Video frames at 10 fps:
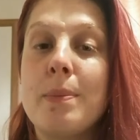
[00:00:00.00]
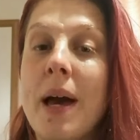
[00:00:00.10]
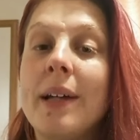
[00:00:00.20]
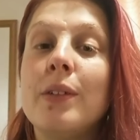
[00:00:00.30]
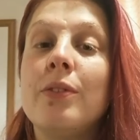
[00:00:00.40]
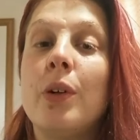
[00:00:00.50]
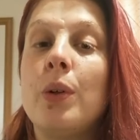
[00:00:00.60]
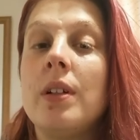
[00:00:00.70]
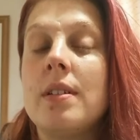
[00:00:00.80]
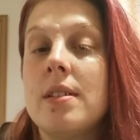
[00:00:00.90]
backing
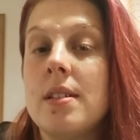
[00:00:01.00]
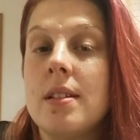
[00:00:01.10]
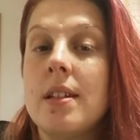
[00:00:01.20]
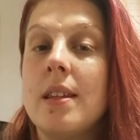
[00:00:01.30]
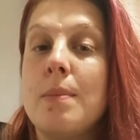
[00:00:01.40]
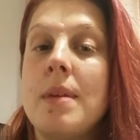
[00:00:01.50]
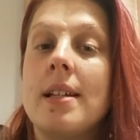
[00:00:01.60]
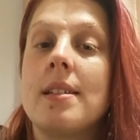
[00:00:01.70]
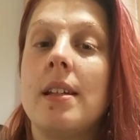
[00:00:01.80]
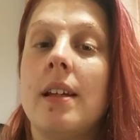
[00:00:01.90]
vocals and did the
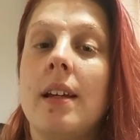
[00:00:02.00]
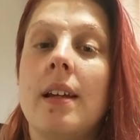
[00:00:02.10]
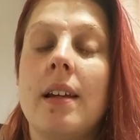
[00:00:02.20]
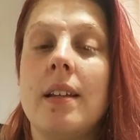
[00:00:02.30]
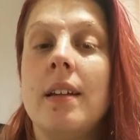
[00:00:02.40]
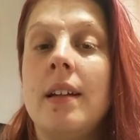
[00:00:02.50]
mixing and